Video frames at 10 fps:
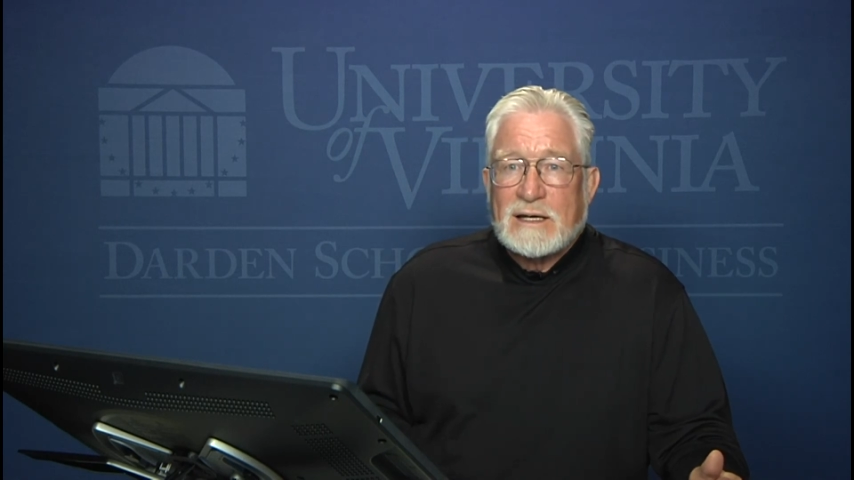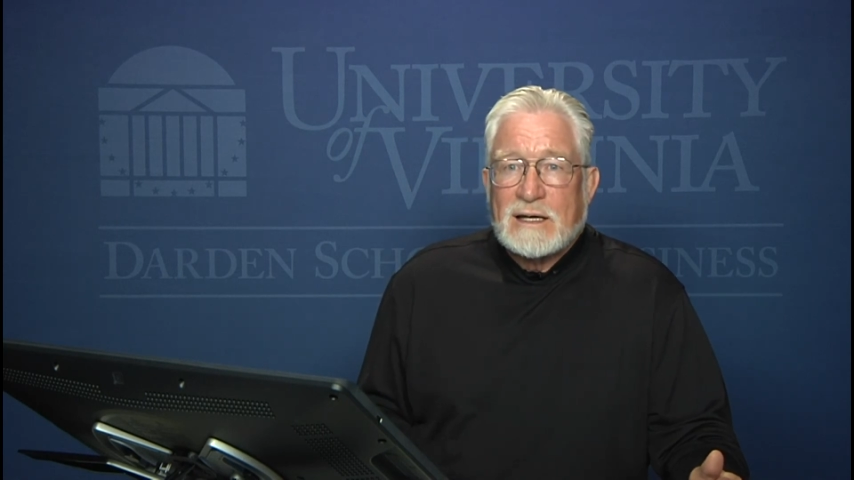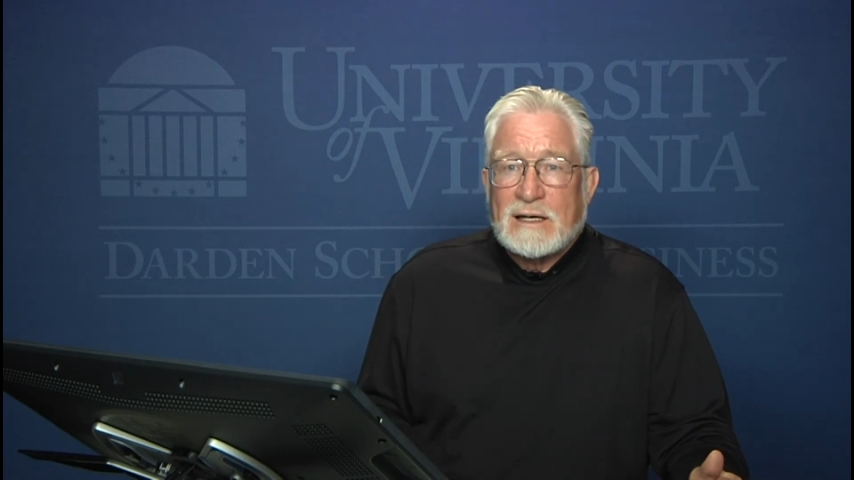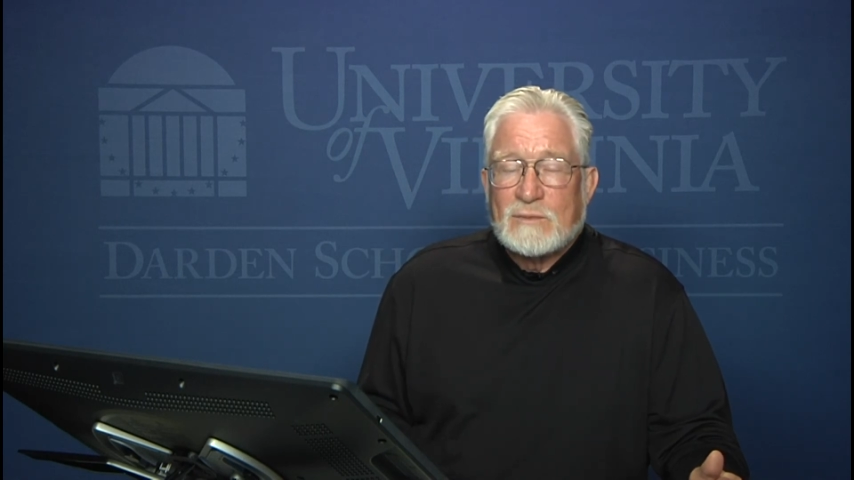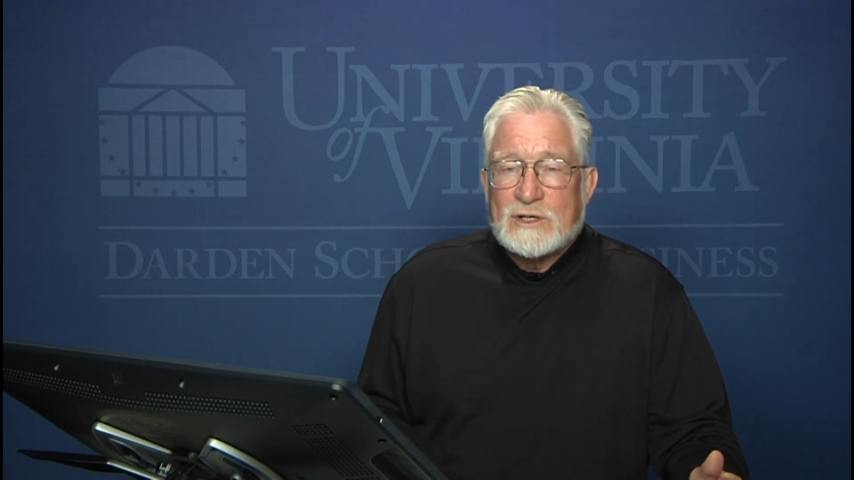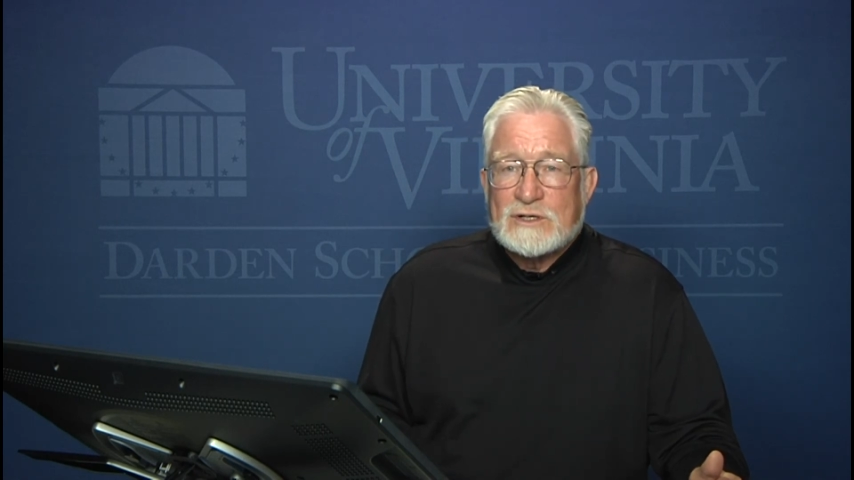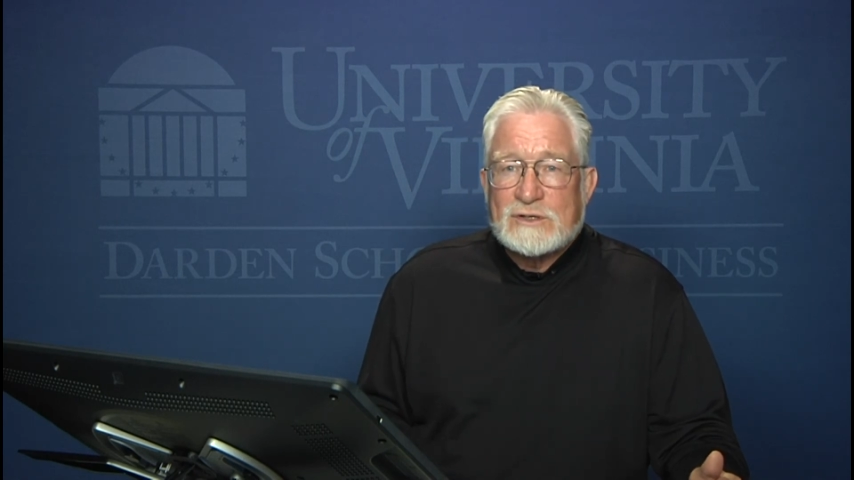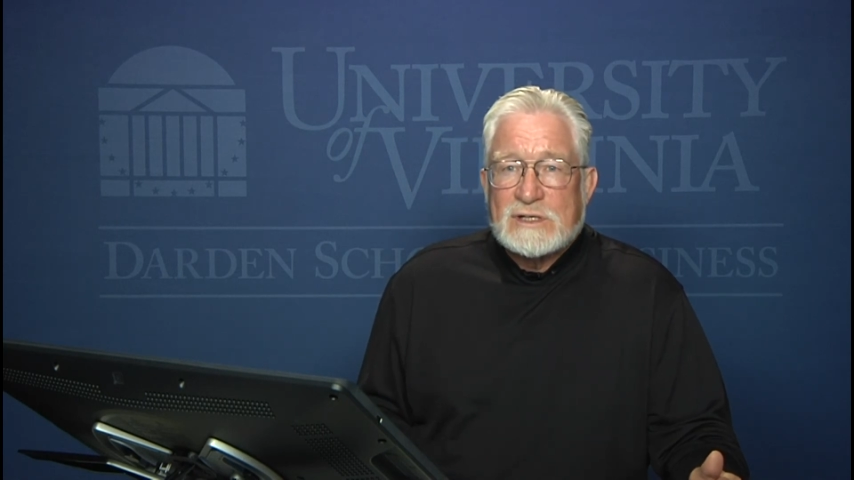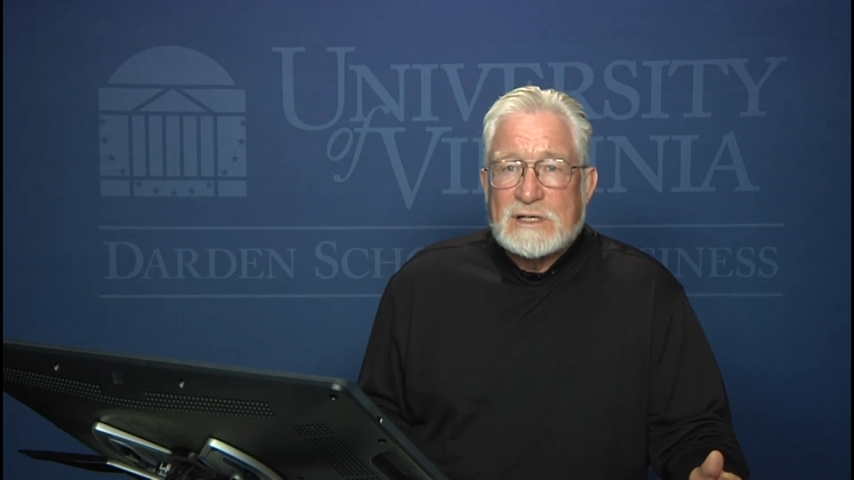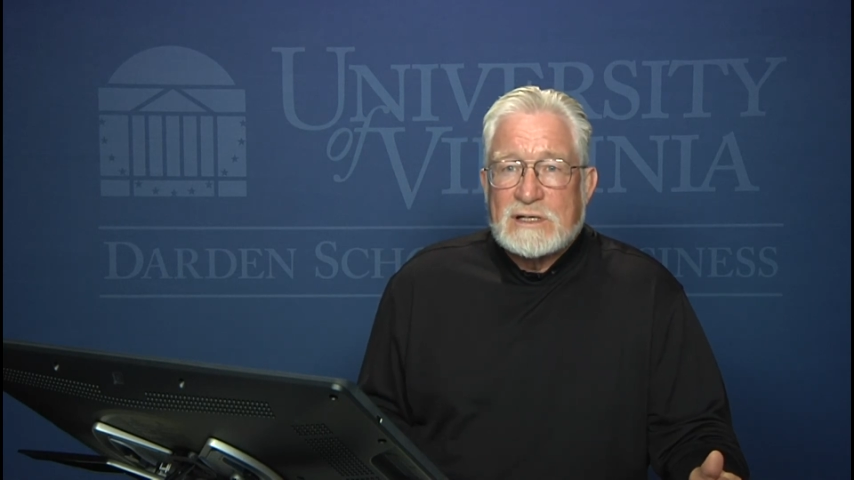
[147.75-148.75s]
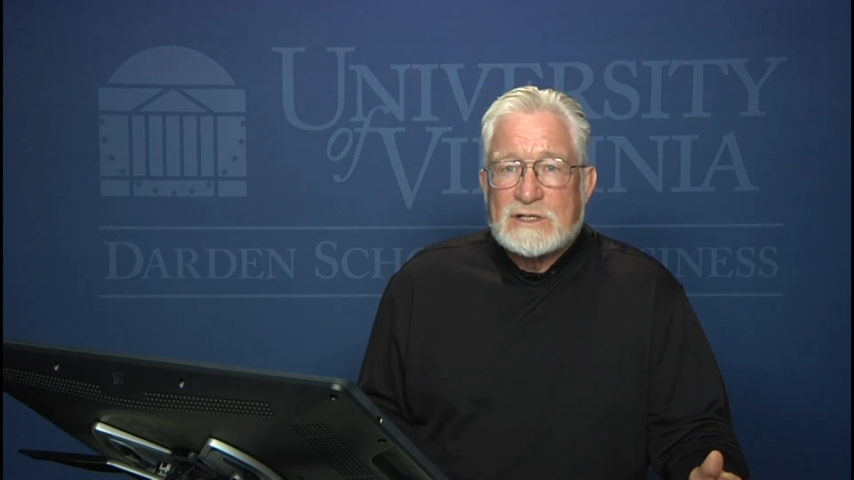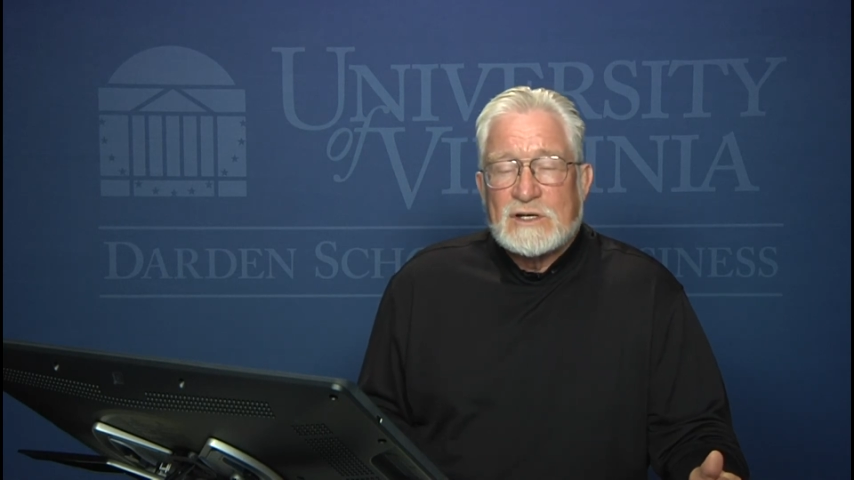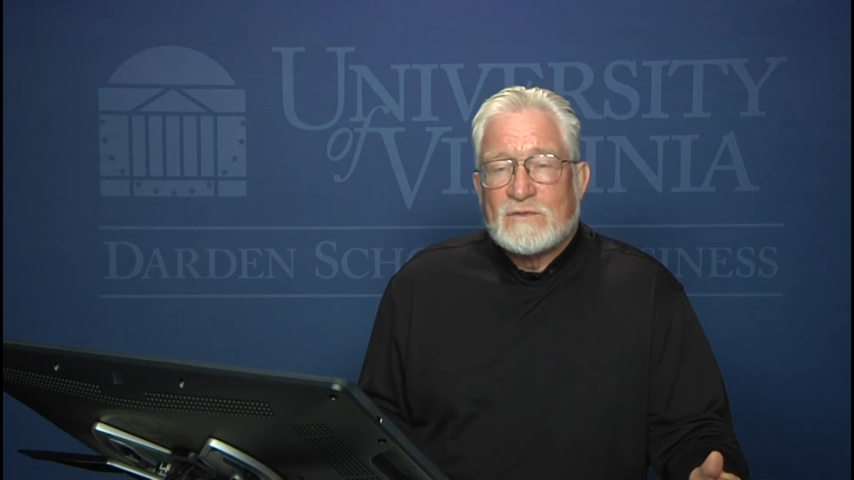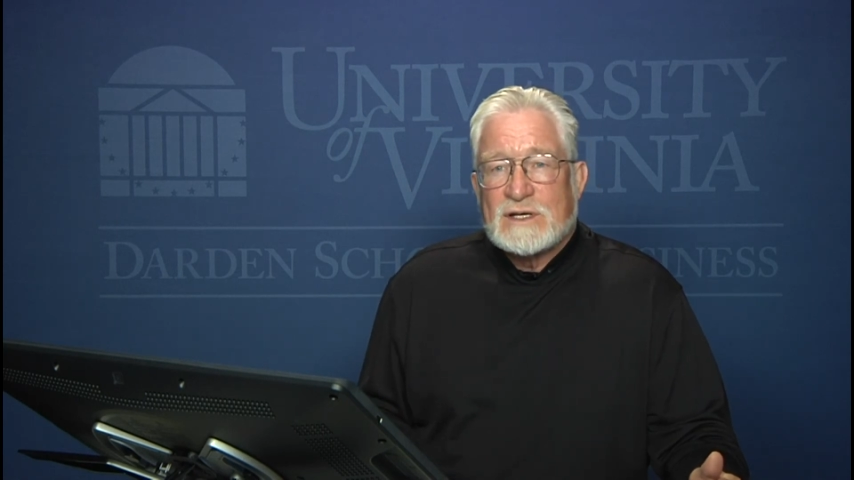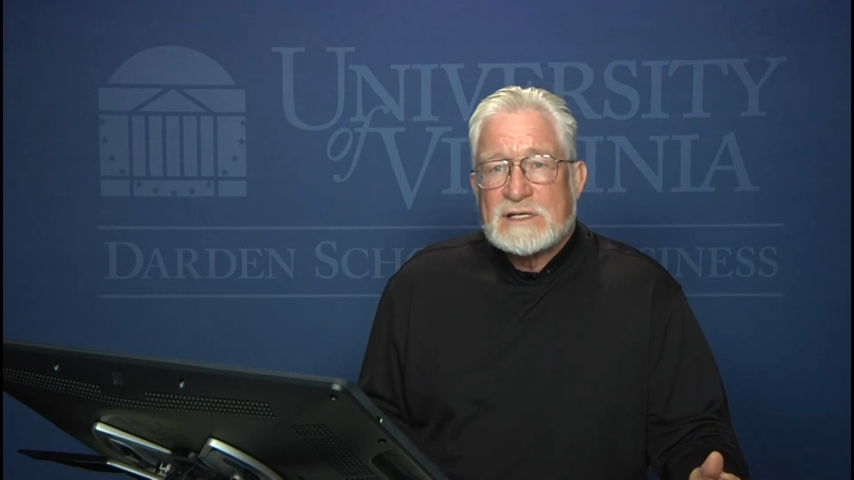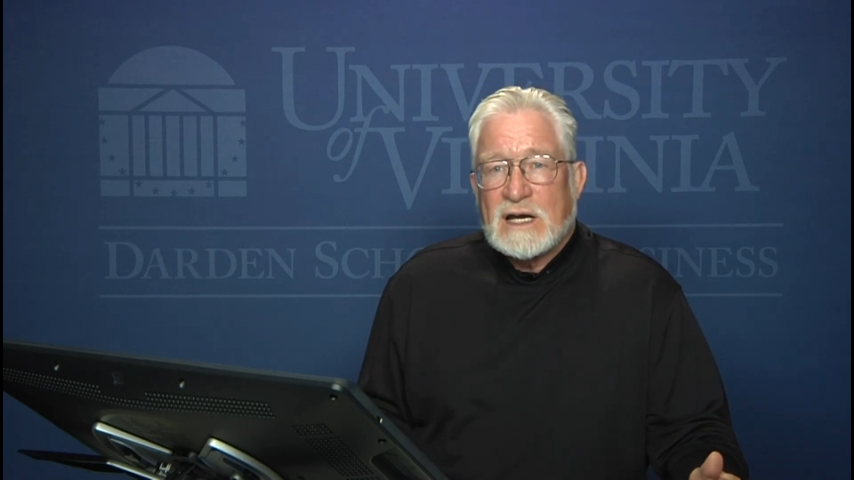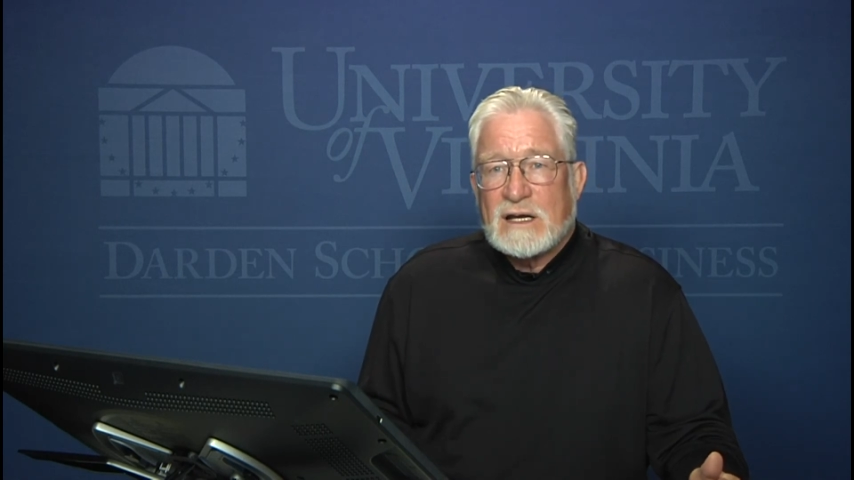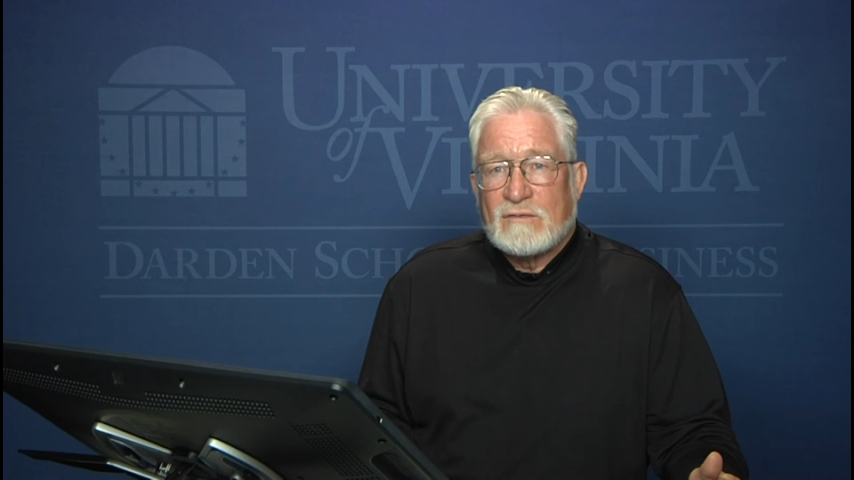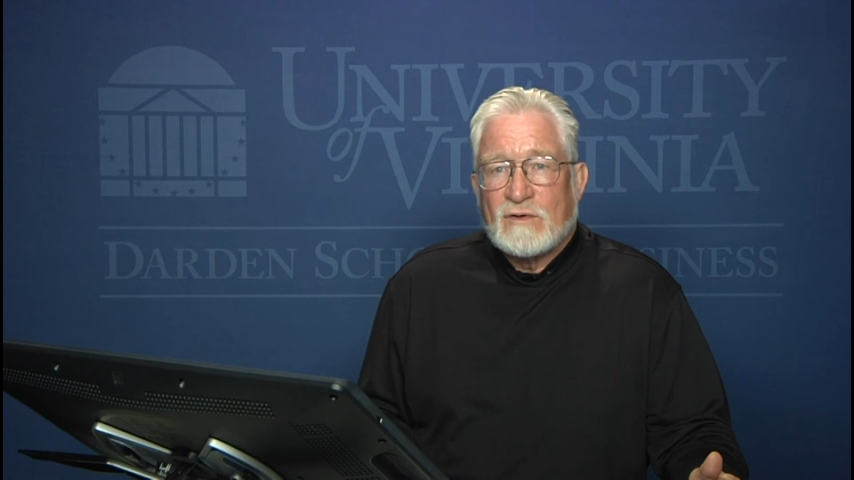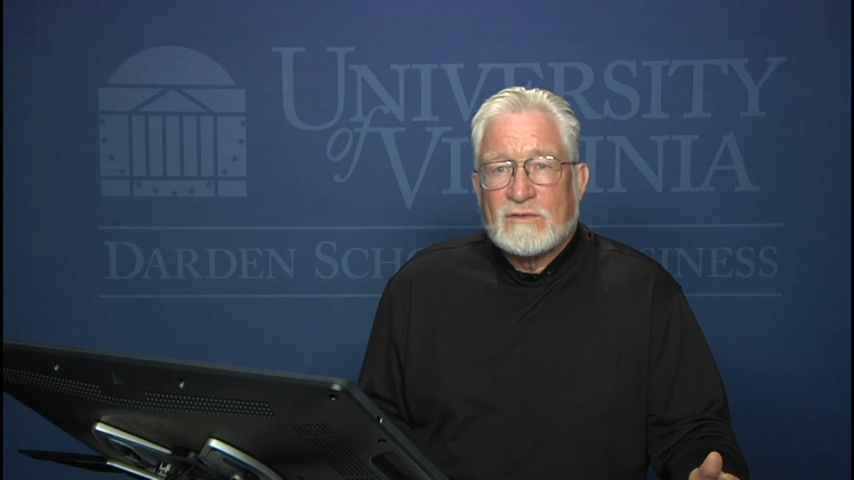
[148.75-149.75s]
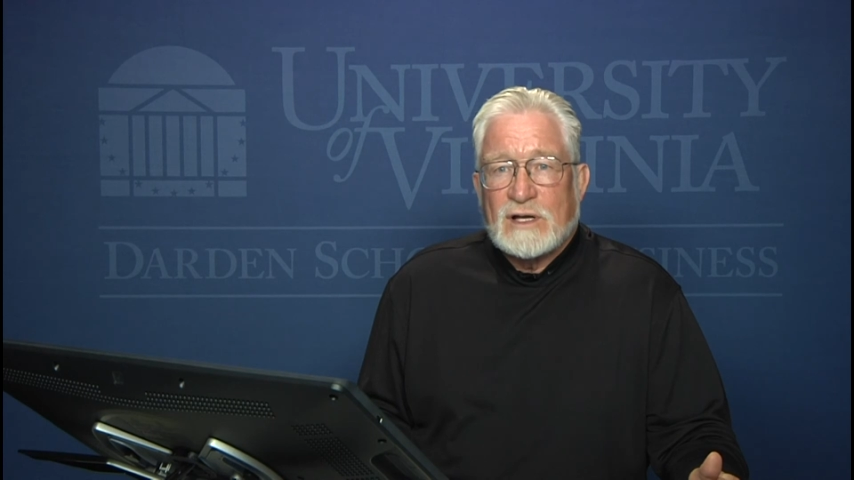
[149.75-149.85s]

in which you'll see the chief executive of a